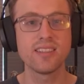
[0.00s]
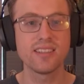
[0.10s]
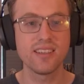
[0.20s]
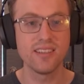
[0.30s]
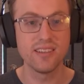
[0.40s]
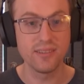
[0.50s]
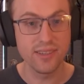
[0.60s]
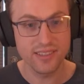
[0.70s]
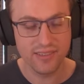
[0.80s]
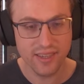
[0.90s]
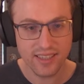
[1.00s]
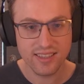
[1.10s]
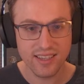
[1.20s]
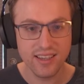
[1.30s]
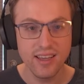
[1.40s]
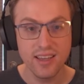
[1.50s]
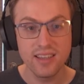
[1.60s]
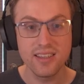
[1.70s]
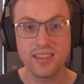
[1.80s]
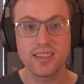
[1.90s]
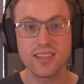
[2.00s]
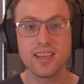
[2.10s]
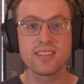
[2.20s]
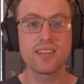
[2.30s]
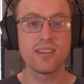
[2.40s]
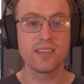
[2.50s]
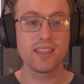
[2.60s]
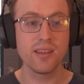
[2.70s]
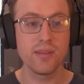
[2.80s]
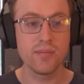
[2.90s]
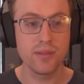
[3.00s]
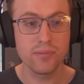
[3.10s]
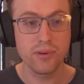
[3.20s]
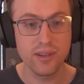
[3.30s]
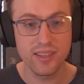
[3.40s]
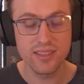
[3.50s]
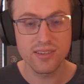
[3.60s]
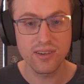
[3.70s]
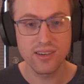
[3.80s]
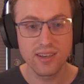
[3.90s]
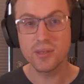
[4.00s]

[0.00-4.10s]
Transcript: that can resurrect the undead, so that can be pretty strong.